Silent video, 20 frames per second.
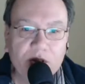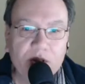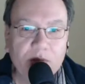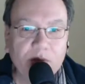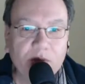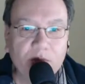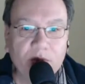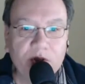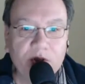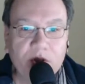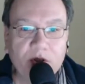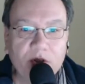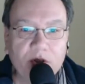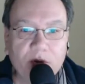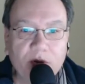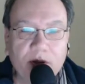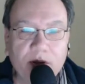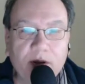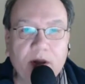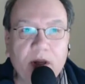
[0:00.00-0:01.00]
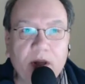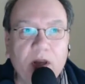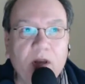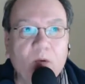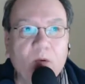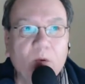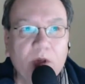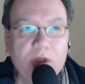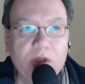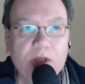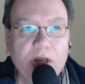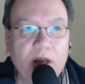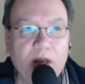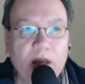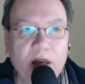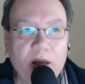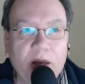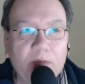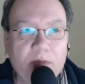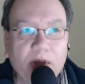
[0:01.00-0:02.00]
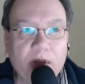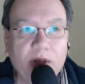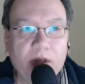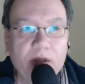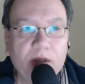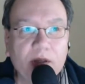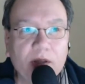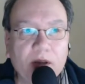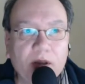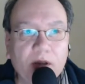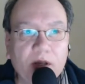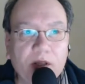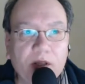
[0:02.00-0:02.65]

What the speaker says: about what you're doing, what's going to happen is they're going to